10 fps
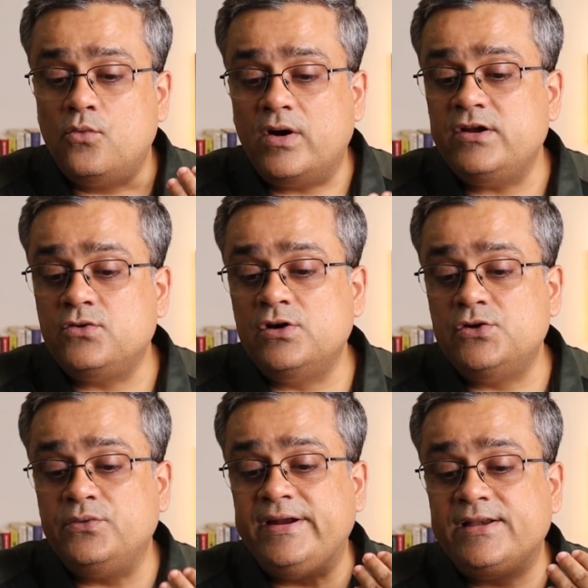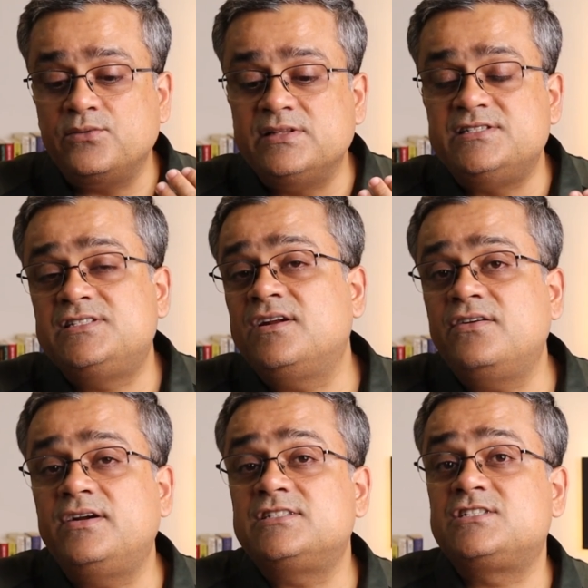What it will do, it will
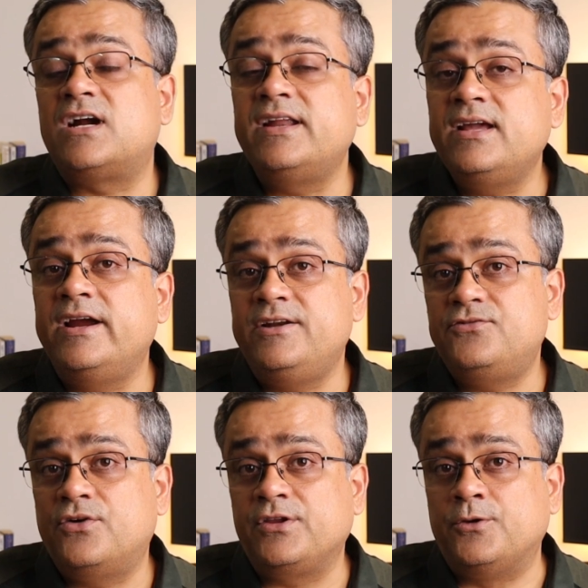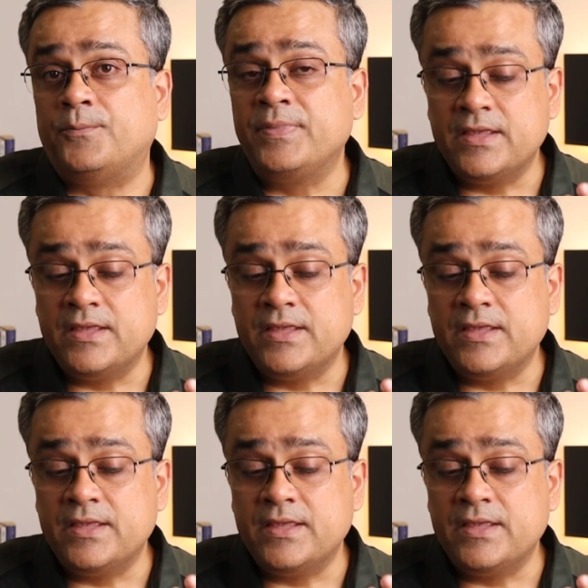generate a study guide for you